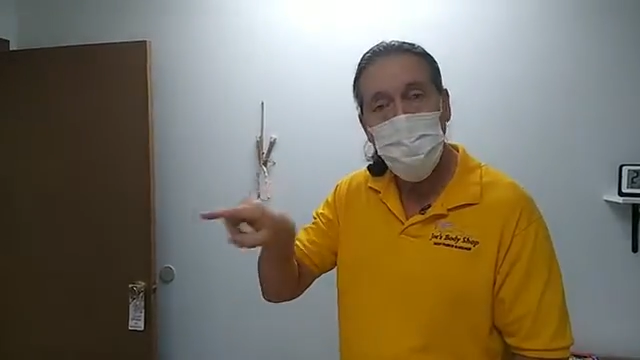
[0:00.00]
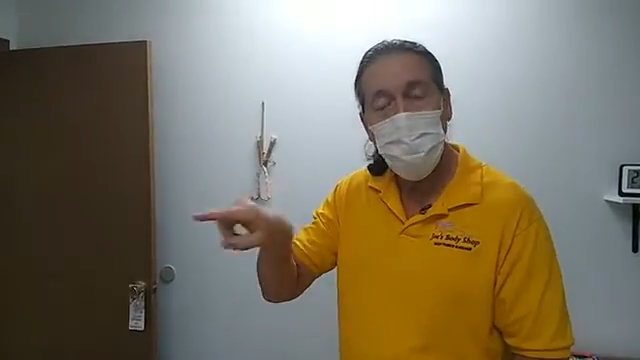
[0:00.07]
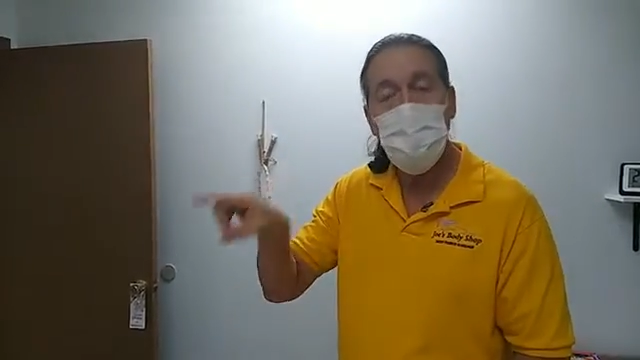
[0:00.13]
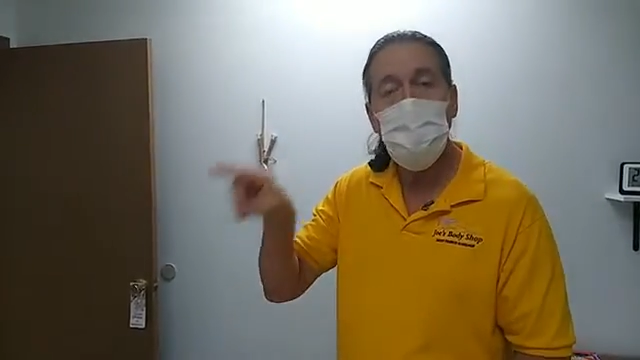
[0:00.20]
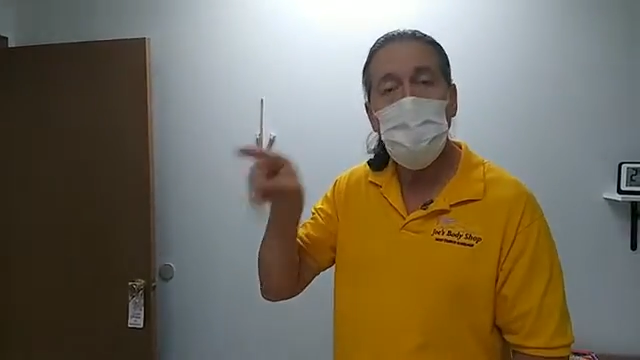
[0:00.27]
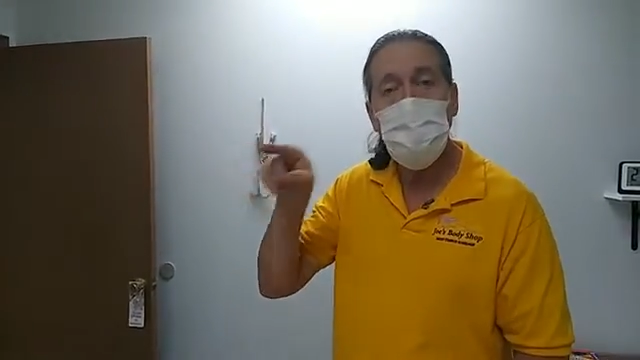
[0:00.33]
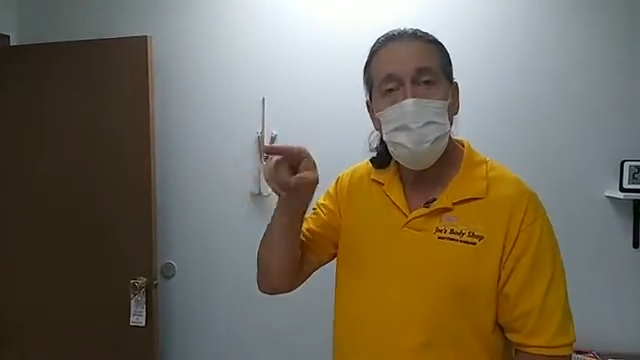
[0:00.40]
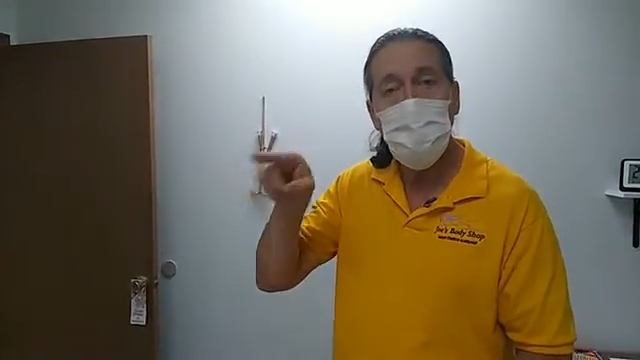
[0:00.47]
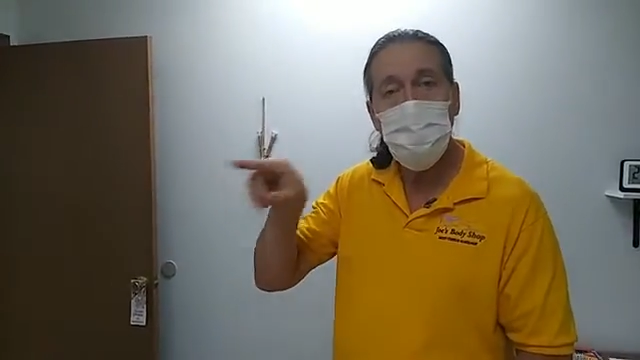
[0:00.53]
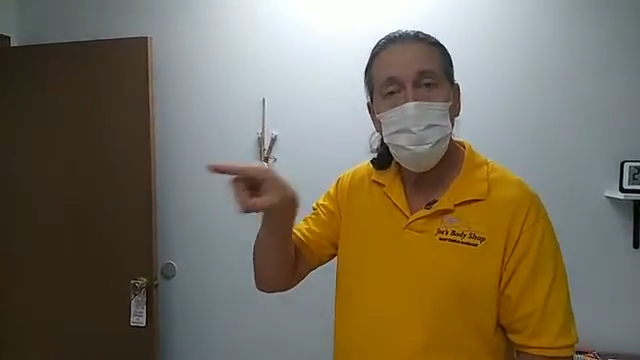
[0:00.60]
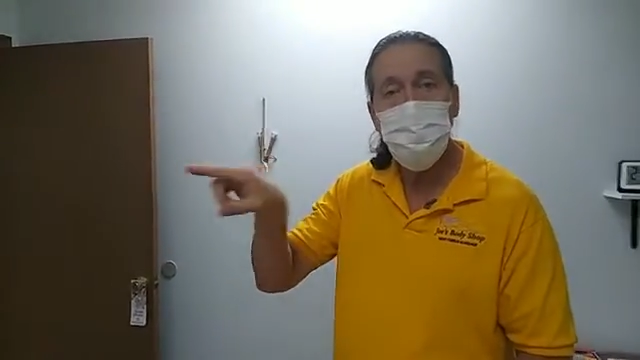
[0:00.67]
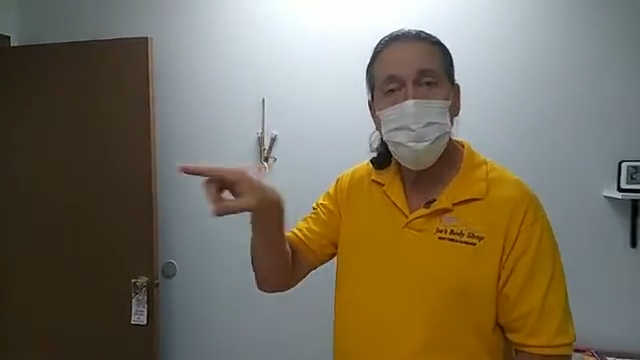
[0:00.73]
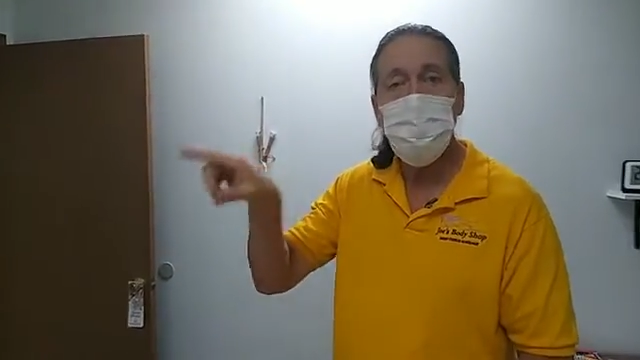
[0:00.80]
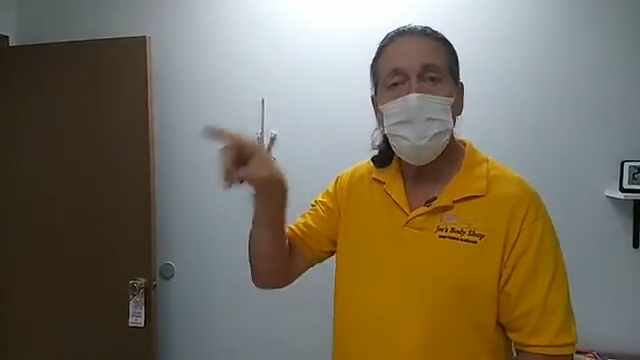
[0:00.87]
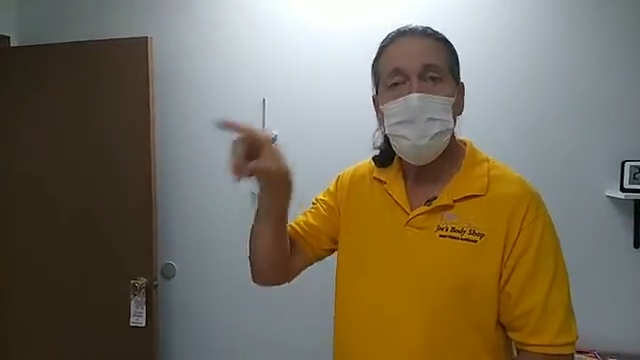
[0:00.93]
of
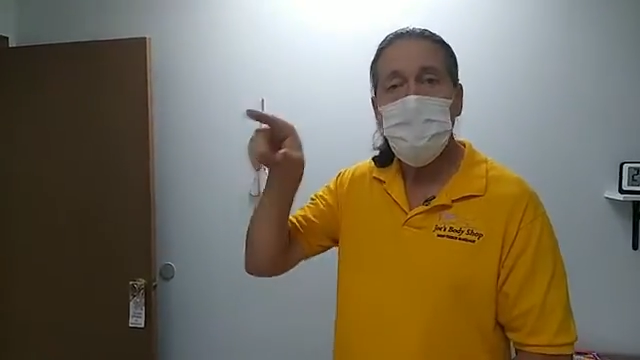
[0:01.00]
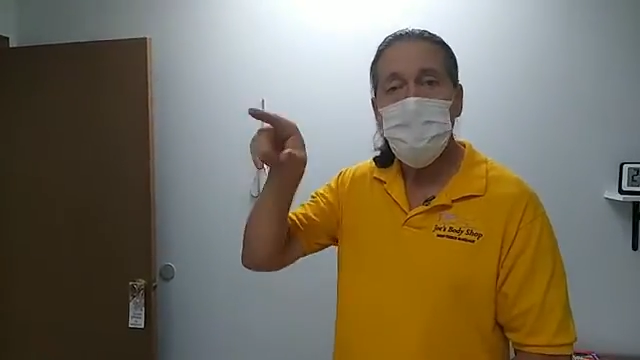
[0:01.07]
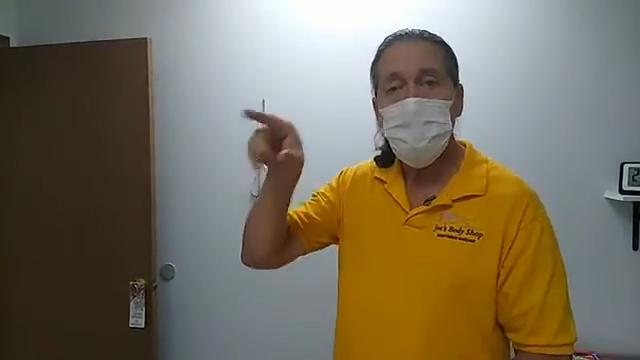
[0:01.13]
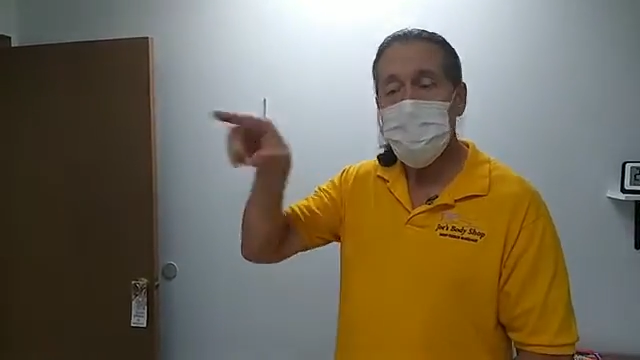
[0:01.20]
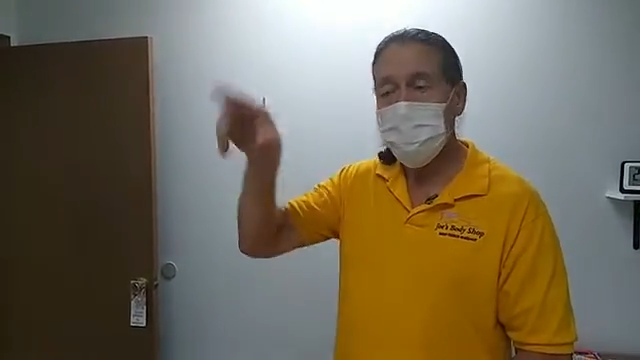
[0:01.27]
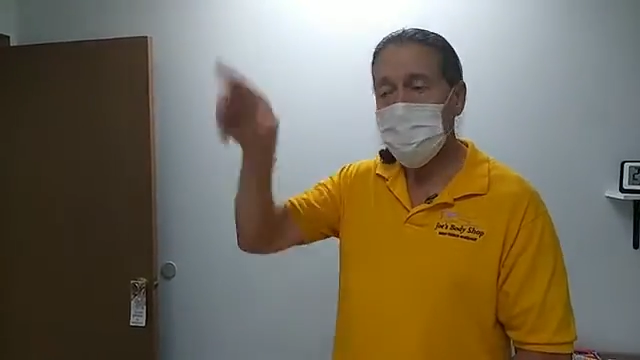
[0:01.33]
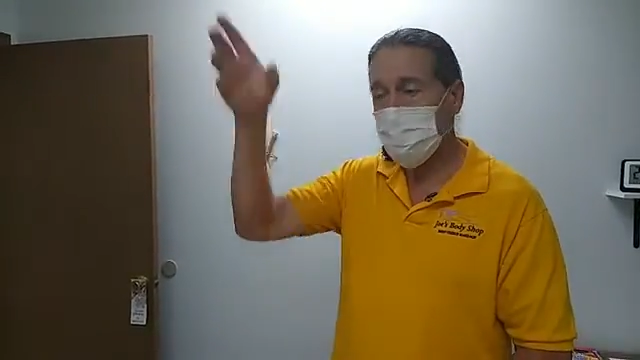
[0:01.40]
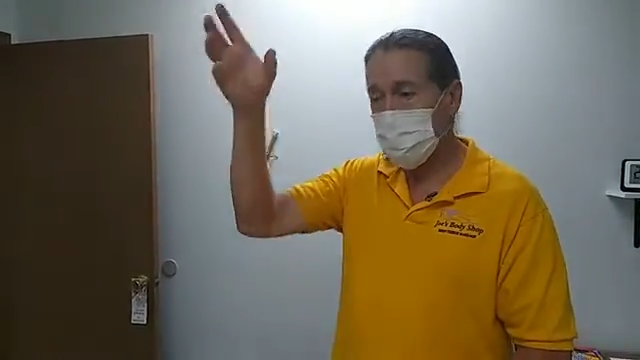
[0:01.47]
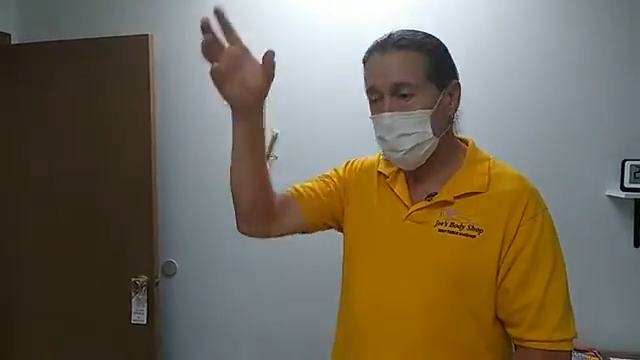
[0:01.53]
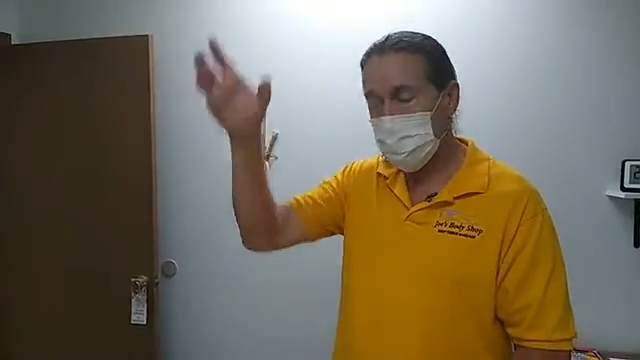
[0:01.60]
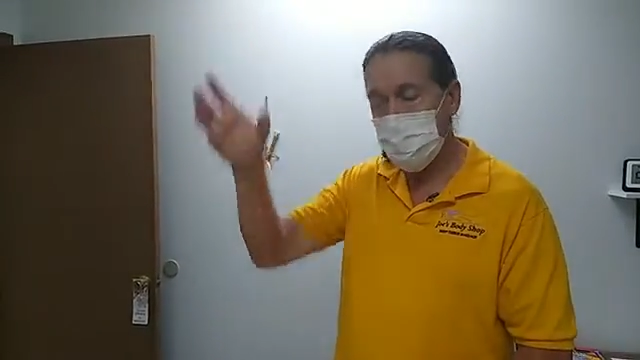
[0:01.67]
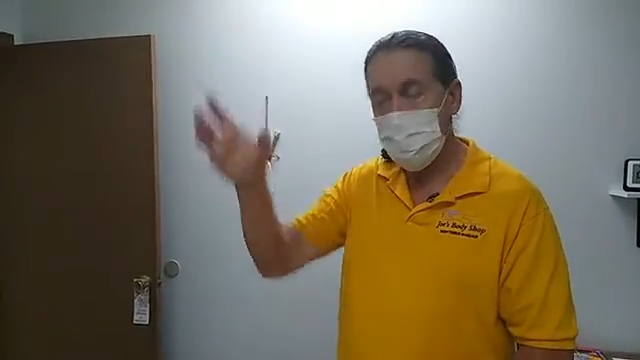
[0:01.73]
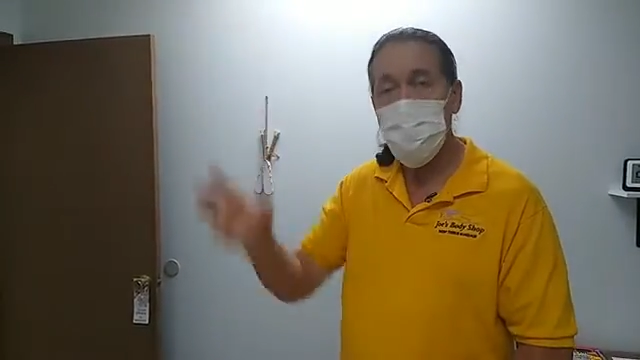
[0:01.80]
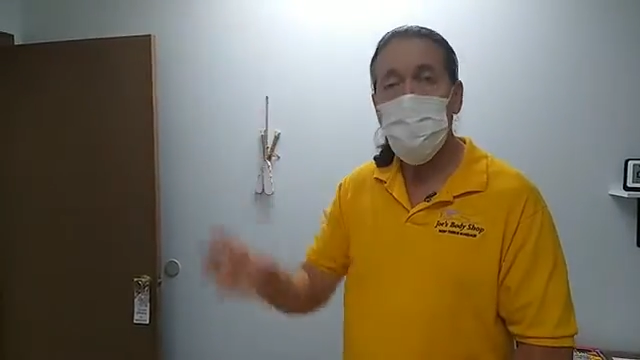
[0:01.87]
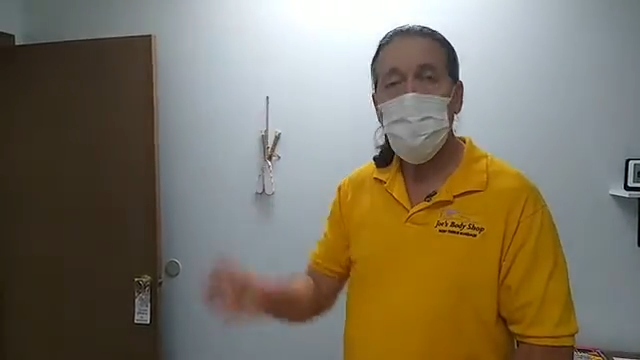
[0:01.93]
the
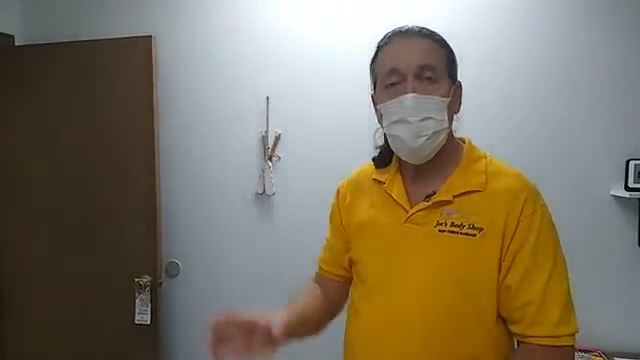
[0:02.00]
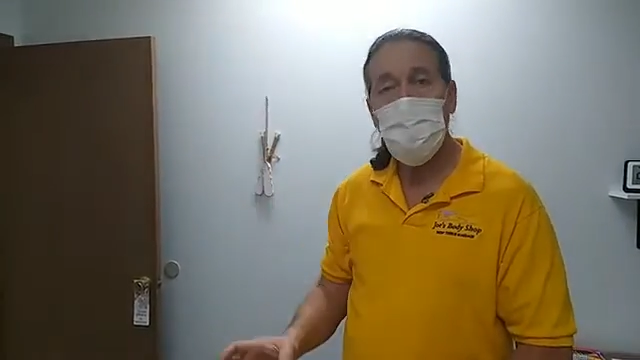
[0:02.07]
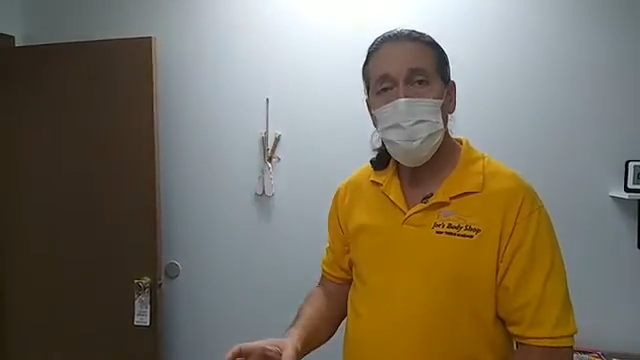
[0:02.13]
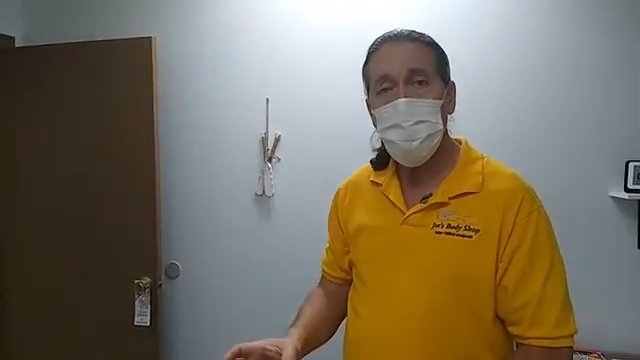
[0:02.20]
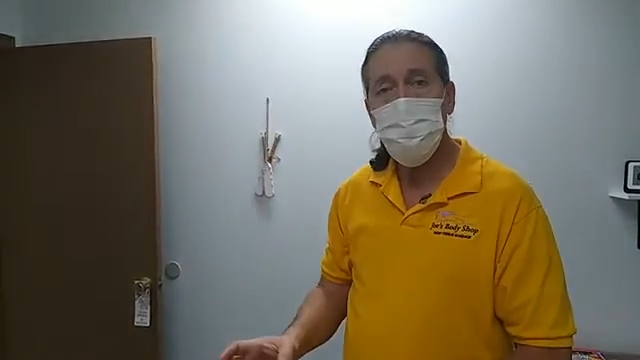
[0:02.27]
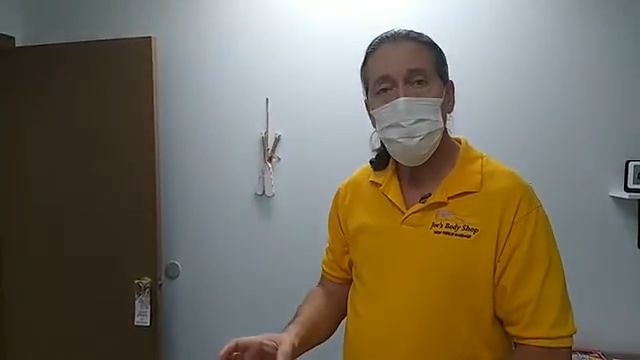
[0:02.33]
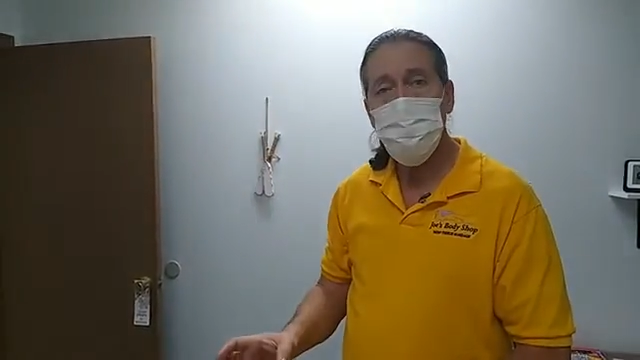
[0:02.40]
vertebral column.